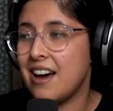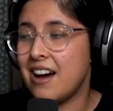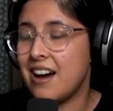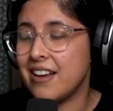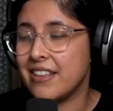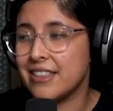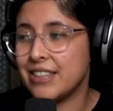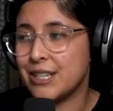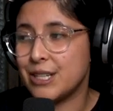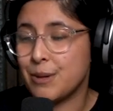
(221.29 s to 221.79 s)

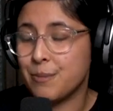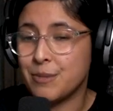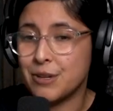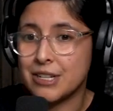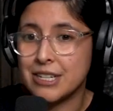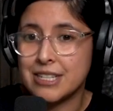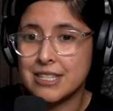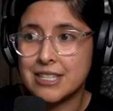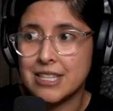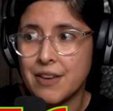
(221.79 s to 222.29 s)
Uh, the number
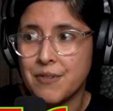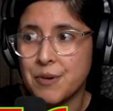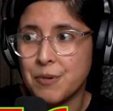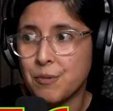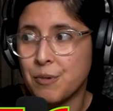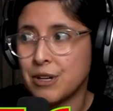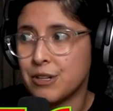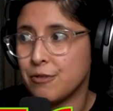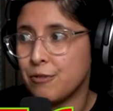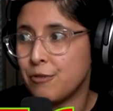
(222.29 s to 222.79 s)
is
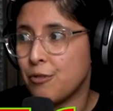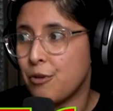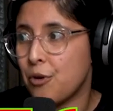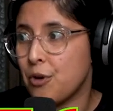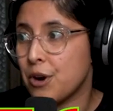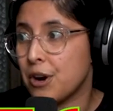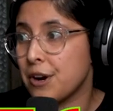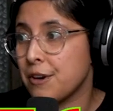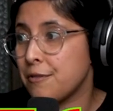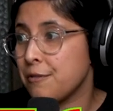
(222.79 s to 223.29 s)

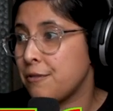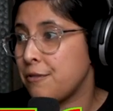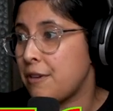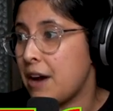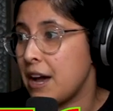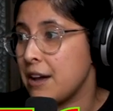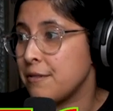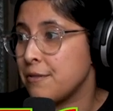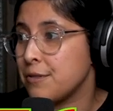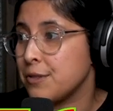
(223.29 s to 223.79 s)
714
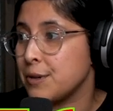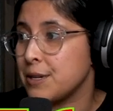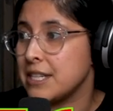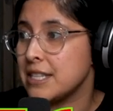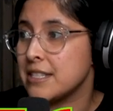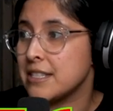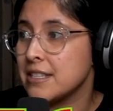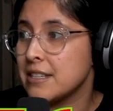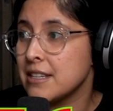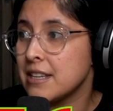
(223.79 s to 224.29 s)

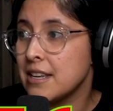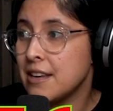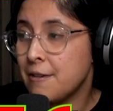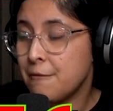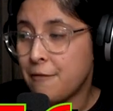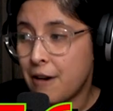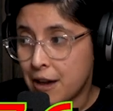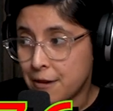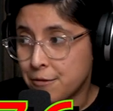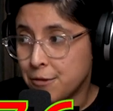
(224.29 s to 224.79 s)
536.
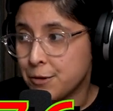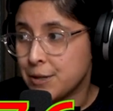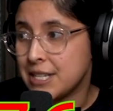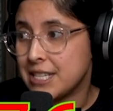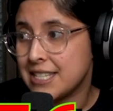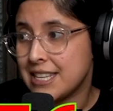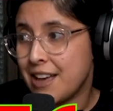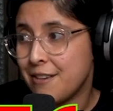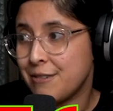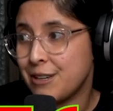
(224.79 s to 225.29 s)

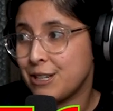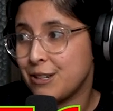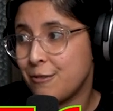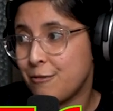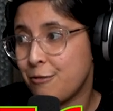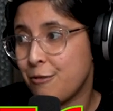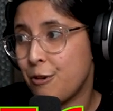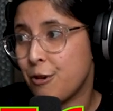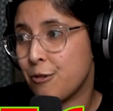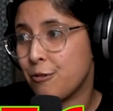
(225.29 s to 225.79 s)
537
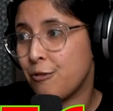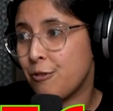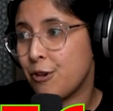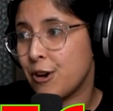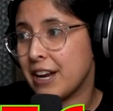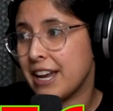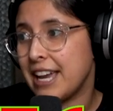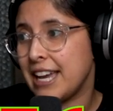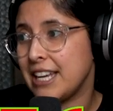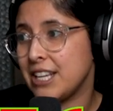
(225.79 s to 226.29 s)

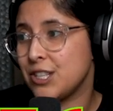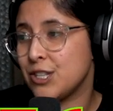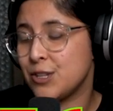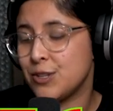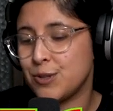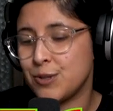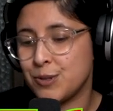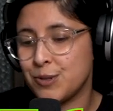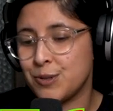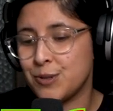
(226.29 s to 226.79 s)

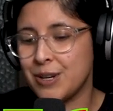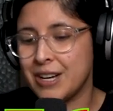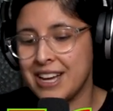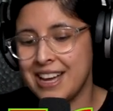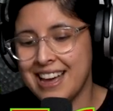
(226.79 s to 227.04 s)
4482.